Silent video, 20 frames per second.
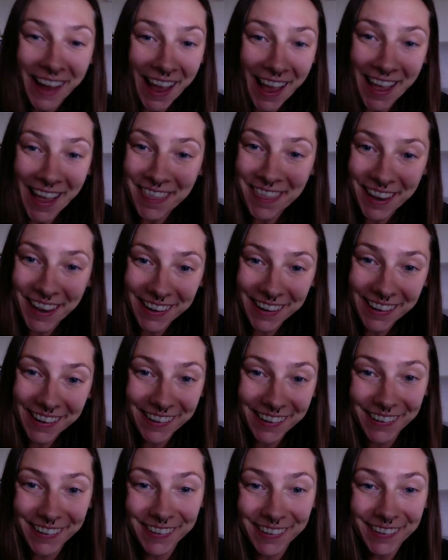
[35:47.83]
And then
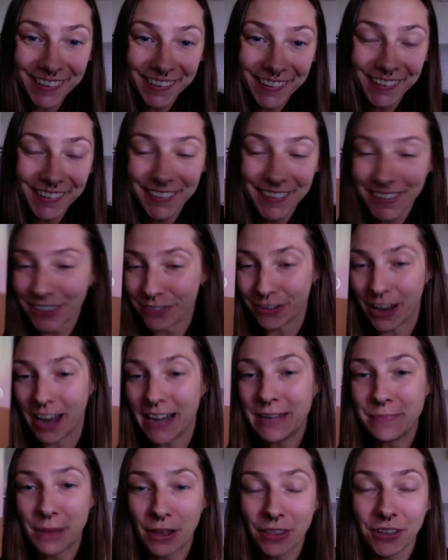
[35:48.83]
here,
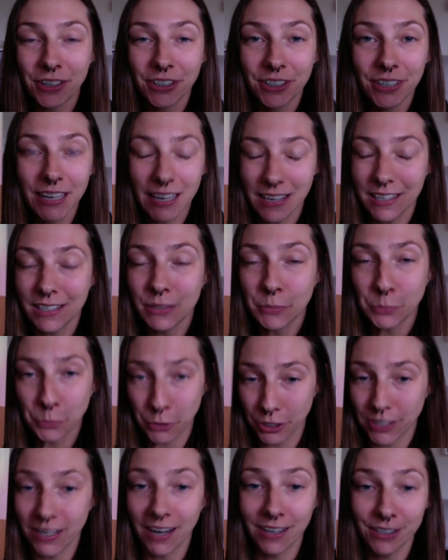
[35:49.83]
Divine Mother is
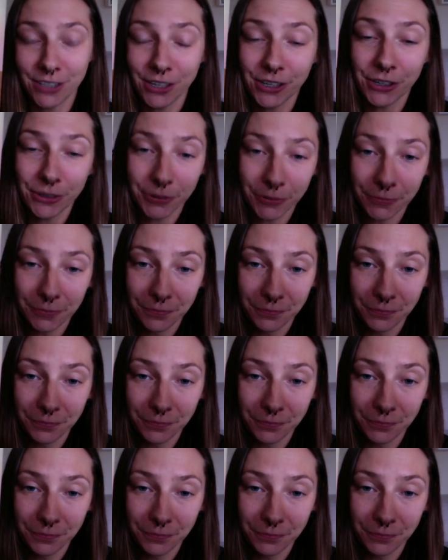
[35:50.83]
protecting you.